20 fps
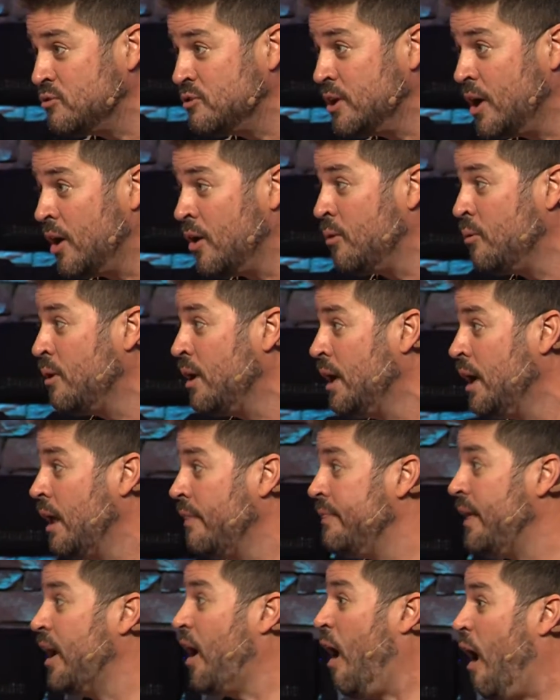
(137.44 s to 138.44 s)
you know
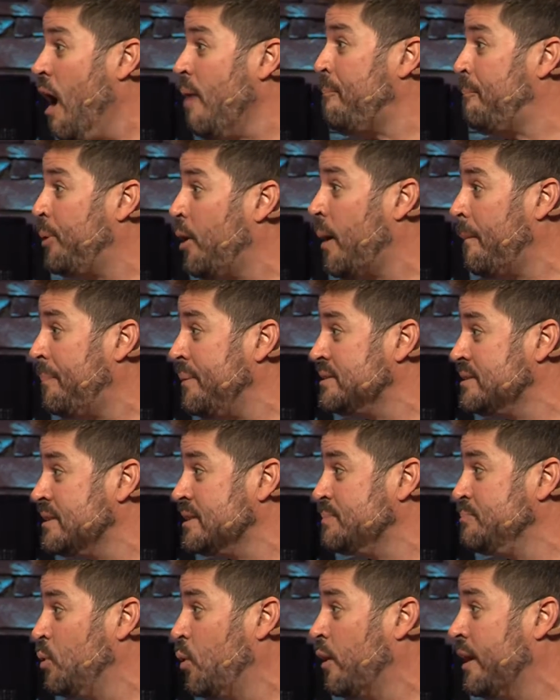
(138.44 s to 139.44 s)
that on purpose
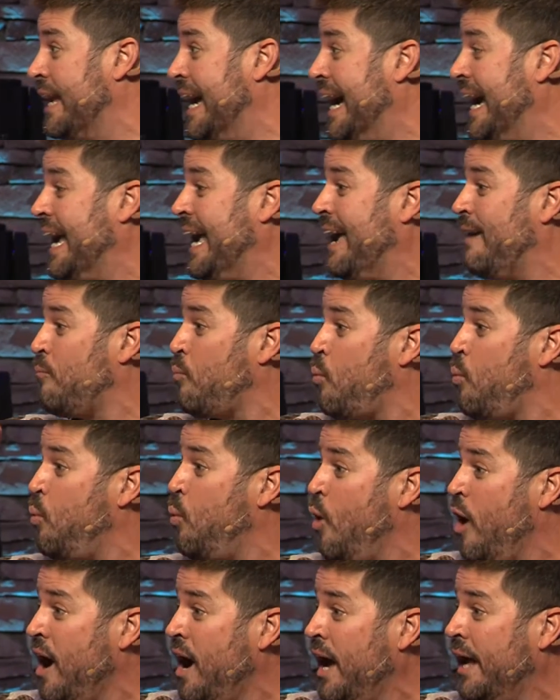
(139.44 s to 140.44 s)
this morning, I had
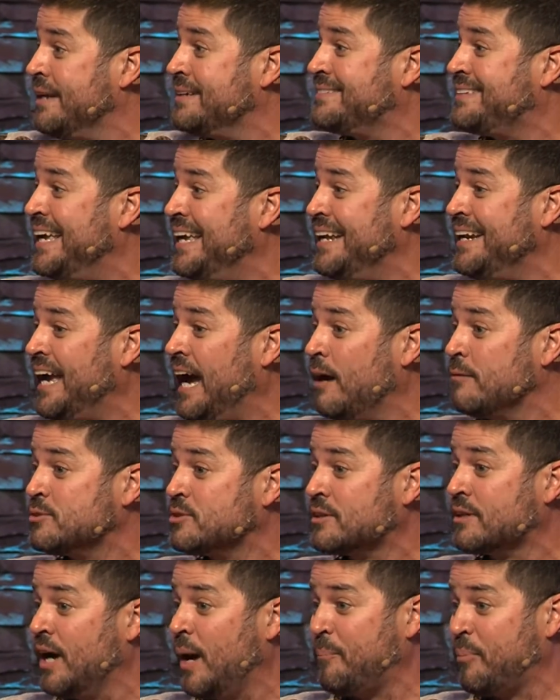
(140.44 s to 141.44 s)
one 10
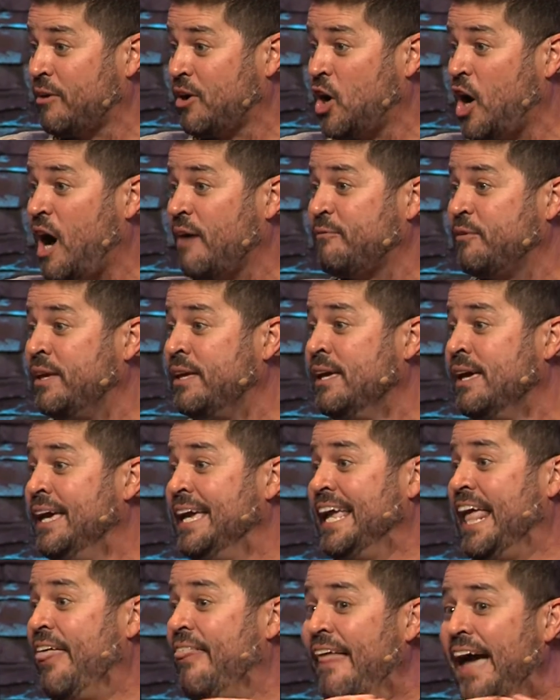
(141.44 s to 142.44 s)
ounce cup of coffee,
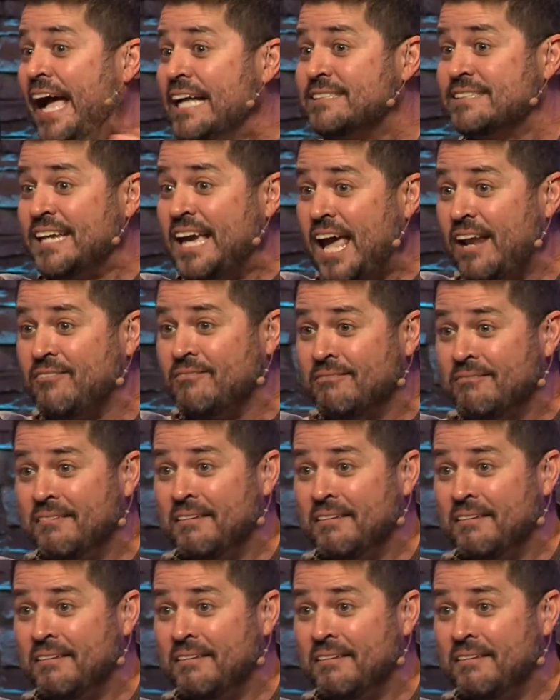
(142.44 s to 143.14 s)
and that's it.